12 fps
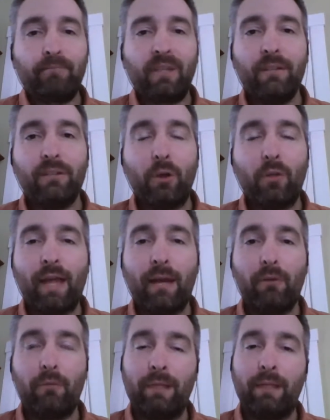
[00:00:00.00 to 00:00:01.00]
So that
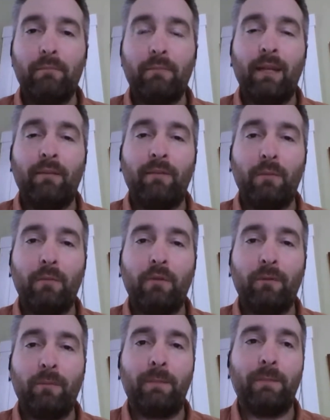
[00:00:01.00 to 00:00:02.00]
will be made available
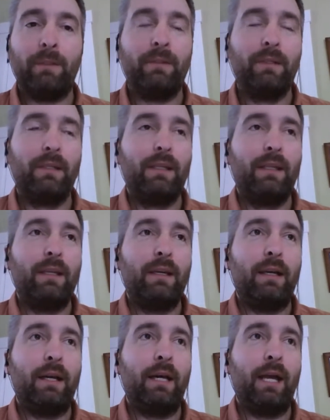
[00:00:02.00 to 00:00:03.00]
for people
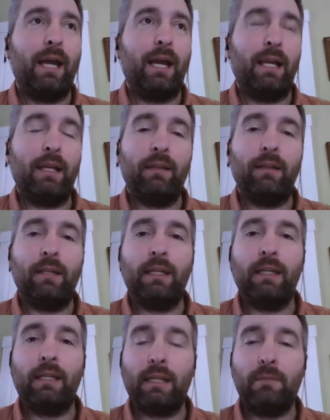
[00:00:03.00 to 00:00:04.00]
in
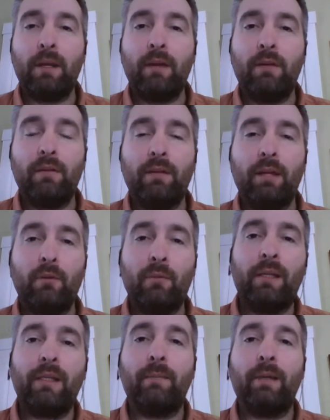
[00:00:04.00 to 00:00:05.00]
an email that will
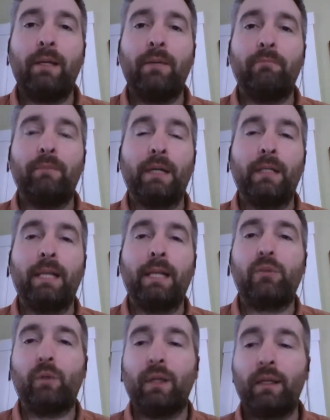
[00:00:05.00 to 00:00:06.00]
be coming up
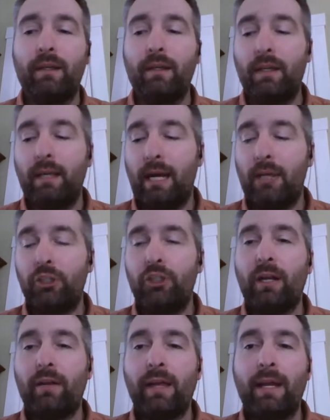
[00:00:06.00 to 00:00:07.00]
next week. I'll
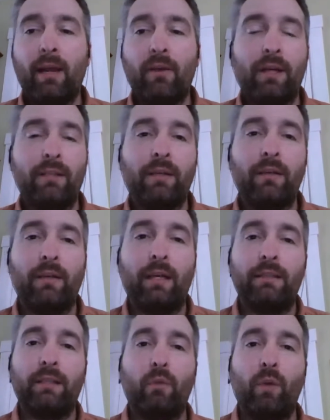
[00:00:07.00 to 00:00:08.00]
share that out
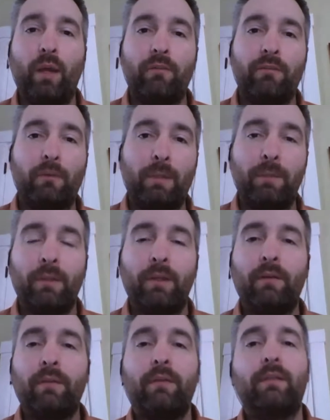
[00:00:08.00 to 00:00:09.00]
as I wait for
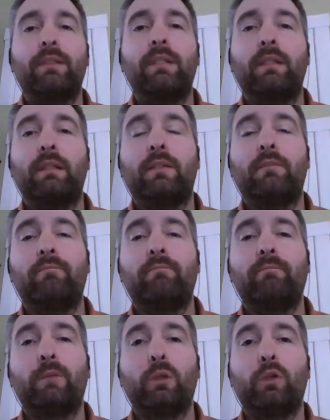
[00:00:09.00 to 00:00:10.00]
people to
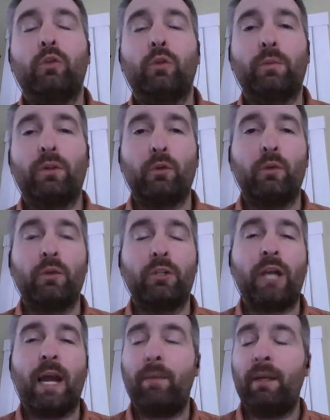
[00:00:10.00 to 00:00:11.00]
group through and
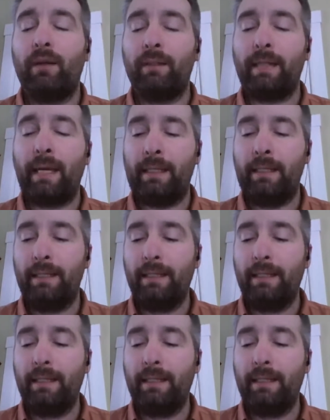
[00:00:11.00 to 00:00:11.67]
chime in on that.